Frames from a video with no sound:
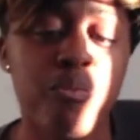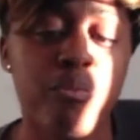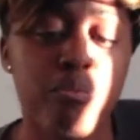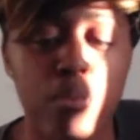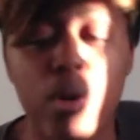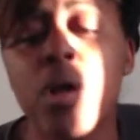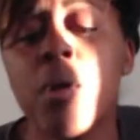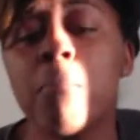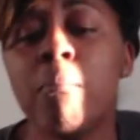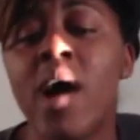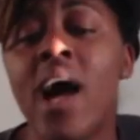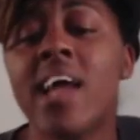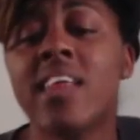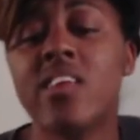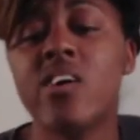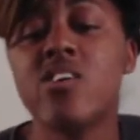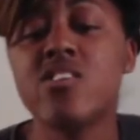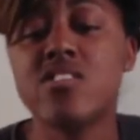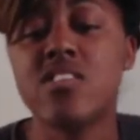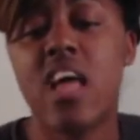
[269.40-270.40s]
Bring
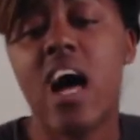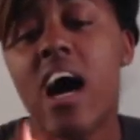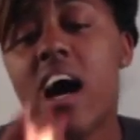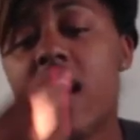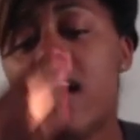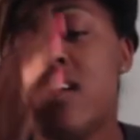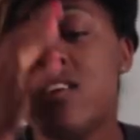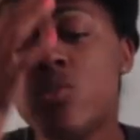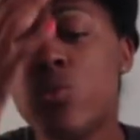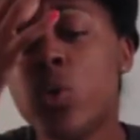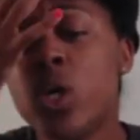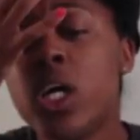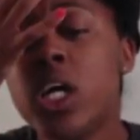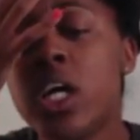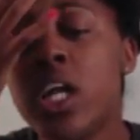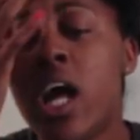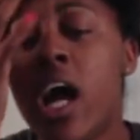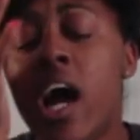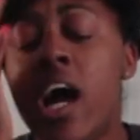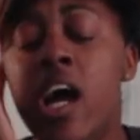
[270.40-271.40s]
back those nights
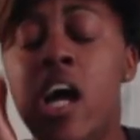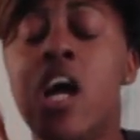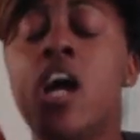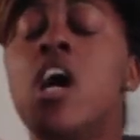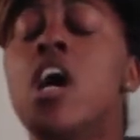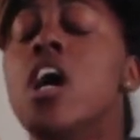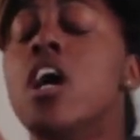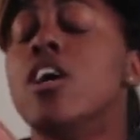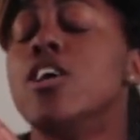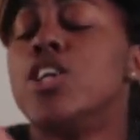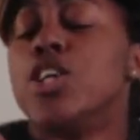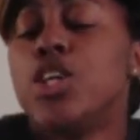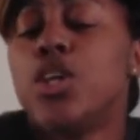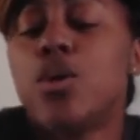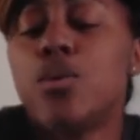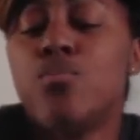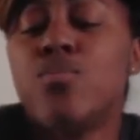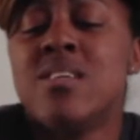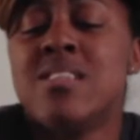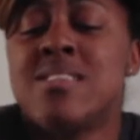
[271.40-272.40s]
when I held
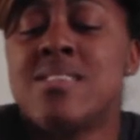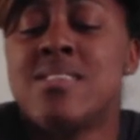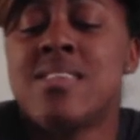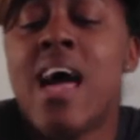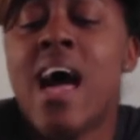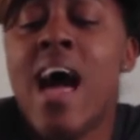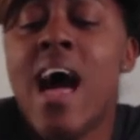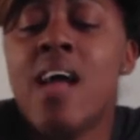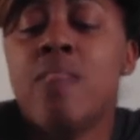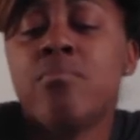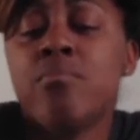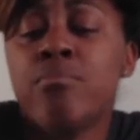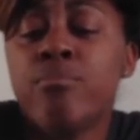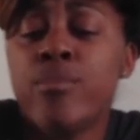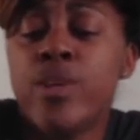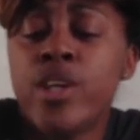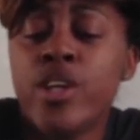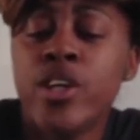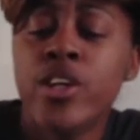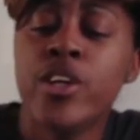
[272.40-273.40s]
you beside
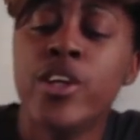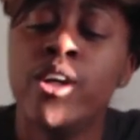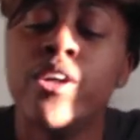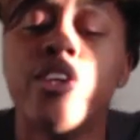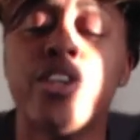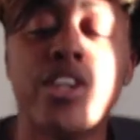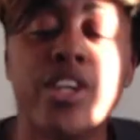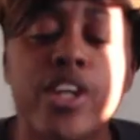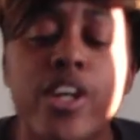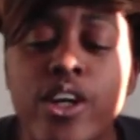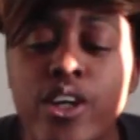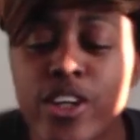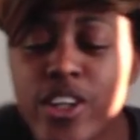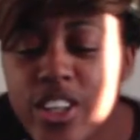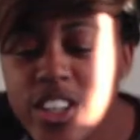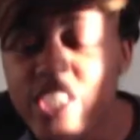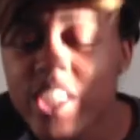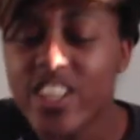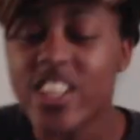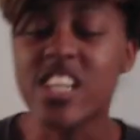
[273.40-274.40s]

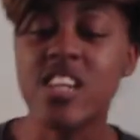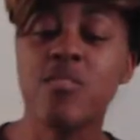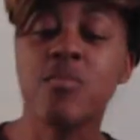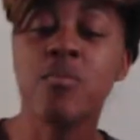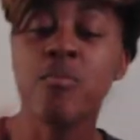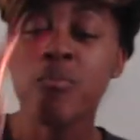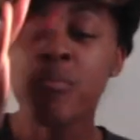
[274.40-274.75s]
me.